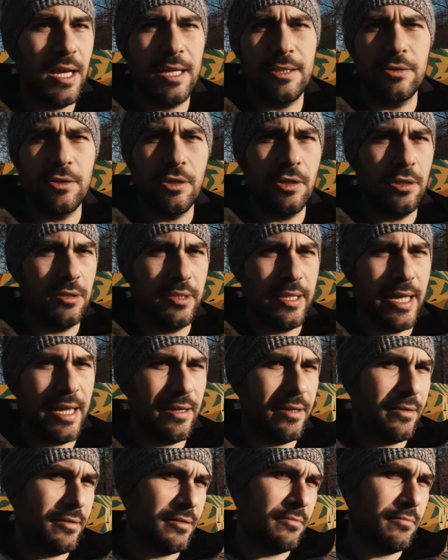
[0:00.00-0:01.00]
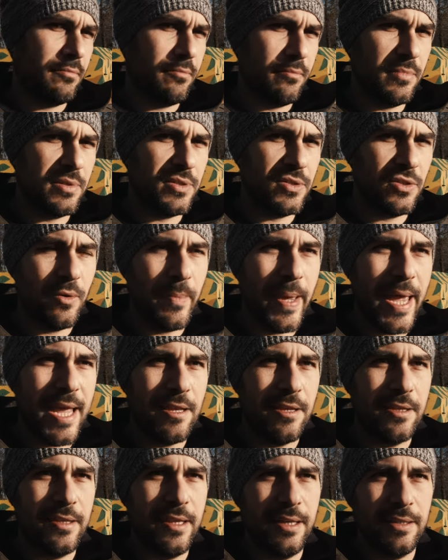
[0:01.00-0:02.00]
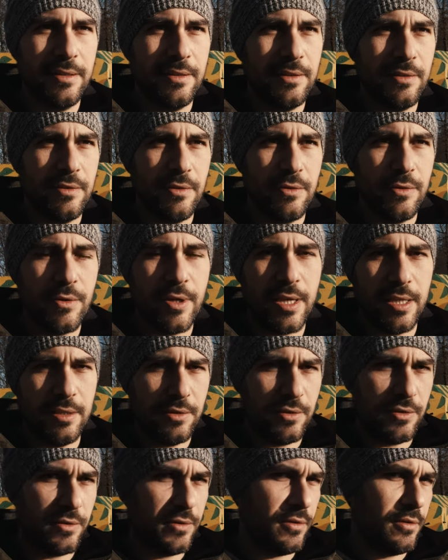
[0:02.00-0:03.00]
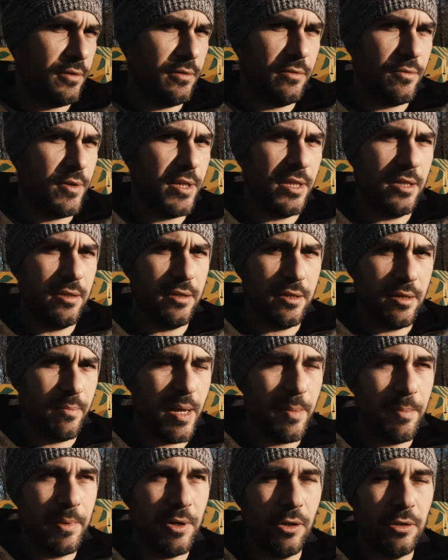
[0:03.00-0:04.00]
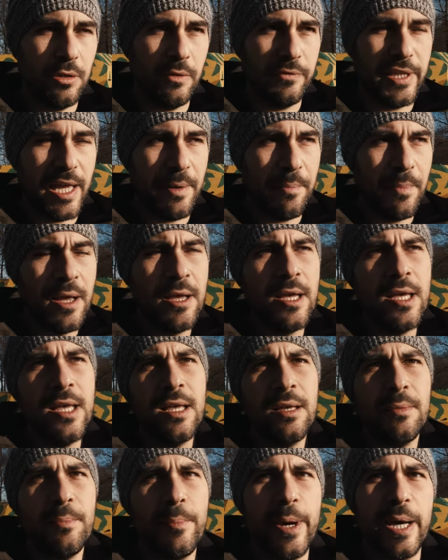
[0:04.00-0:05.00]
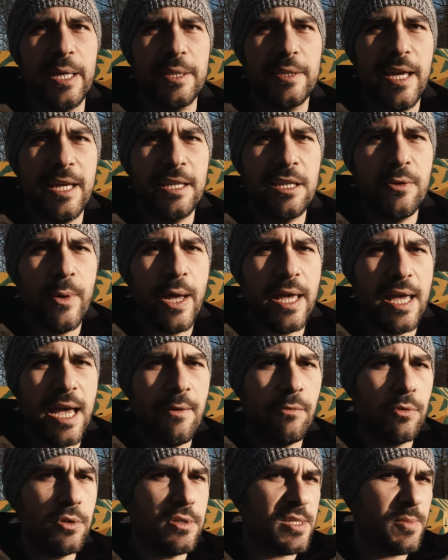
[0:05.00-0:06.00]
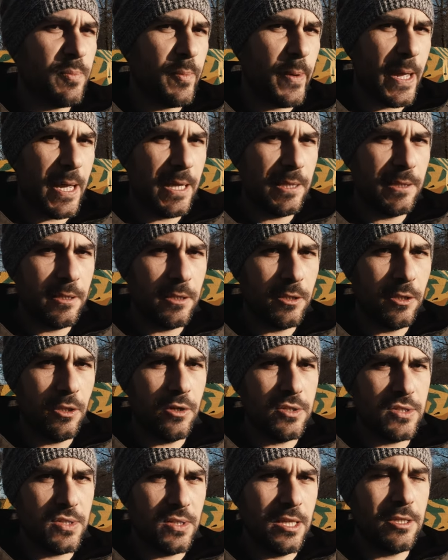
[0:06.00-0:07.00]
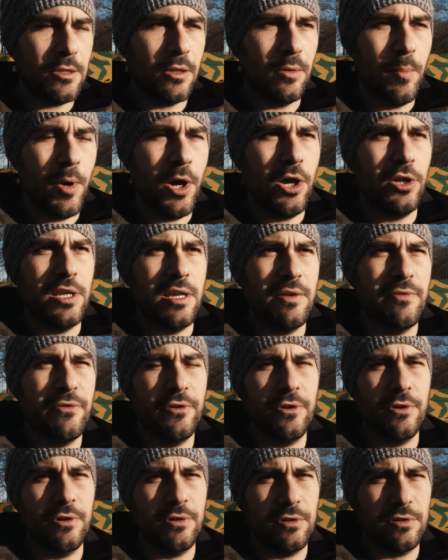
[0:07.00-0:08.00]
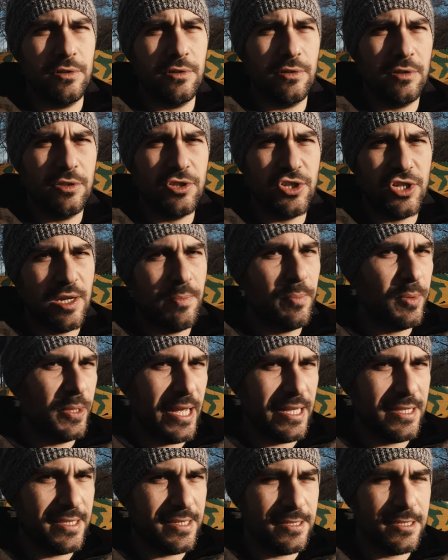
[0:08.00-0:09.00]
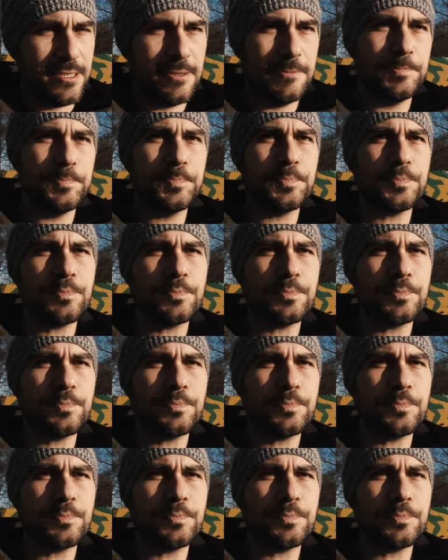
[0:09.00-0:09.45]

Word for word: I don't know there are so many that uh, you can really remember all of them but anyway I wouldn't spend those little money for cheap lenses